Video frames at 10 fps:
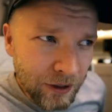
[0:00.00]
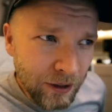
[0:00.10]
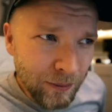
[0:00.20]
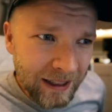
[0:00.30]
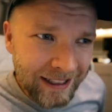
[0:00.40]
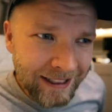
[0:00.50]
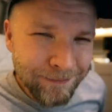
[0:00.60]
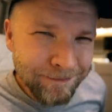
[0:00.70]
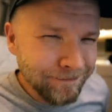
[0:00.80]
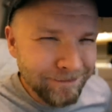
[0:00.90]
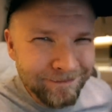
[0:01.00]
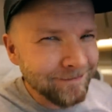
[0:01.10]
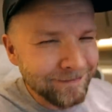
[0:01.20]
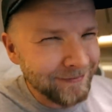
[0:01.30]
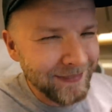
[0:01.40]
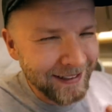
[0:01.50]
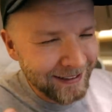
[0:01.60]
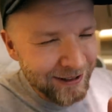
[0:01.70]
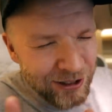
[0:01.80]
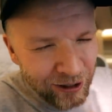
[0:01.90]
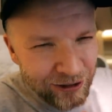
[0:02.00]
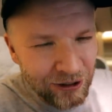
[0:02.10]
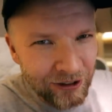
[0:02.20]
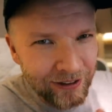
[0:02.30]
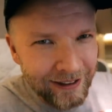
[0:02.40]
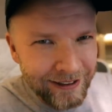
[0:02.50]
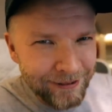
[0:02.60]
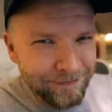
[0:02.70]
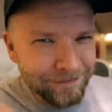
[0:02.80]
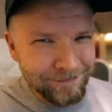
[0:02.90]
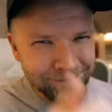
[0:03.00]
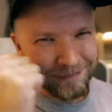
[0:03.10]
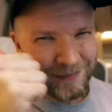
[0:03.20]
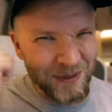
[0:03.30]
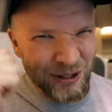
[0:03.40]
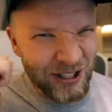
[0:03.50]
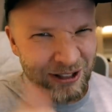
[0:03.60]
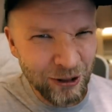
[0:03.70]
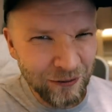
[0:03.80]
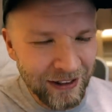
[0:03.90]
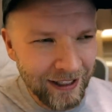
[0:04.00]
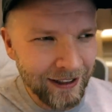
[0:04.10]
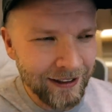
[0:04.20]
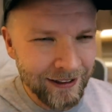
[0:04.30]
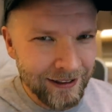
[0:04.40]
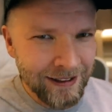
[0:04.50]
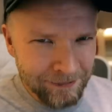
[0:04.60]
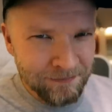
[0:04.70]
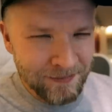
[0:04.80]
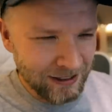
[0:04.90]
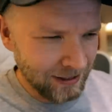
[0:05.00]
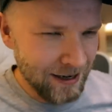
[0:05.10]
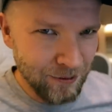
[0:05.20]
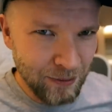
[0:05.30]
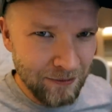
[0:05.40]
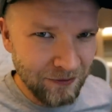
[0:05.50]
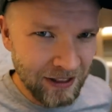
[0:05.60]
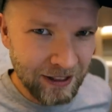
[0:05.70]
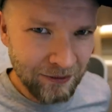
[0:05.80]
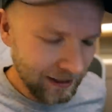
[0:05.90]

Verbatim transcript: to you and be like, mm, sorry, sir, like, your seat's over there. That's kind of what I'm feeling